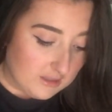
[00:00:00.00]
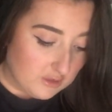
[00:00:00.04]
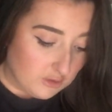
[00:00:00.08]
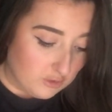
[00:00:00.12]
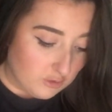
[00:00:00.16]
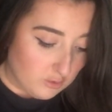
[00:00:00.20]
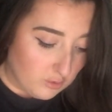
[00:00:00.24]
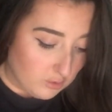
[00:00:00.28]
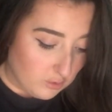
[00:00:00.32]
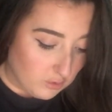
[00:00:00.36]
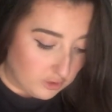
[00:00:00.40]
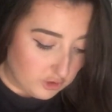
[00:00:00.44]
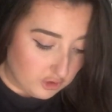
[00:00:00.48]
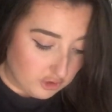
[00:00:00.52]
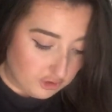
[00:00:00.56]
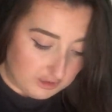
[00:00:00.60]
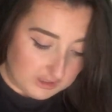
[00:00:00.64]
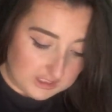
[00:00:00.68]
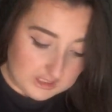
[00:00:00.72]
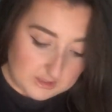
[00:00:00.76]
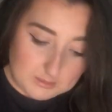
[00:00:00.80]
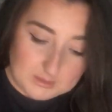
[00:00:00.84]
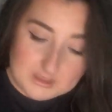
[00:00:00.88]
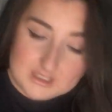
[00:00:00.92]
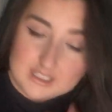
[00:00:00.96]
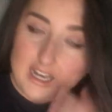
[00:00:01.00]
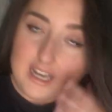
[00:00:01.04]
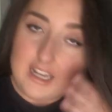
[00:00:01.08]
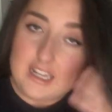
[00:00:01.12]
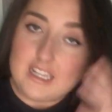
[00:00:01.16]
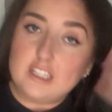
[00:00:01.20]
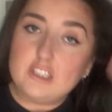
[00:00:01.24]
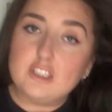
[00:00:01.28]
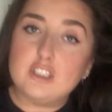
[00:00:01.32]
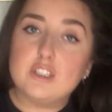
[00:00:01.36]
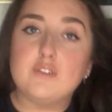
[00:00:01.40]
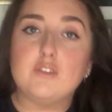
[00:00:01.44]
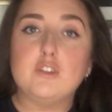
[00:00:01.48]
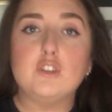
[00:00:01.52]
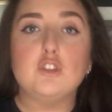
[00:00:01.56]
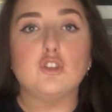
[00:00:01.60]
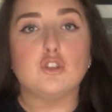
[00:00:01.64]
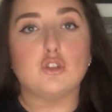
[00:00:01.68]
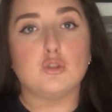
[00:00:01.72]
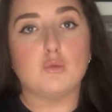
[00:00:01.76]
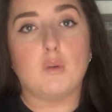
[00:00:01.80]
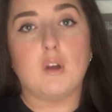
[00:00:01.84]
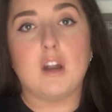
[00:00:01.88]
It's a gorgeous Christmas decoration if you just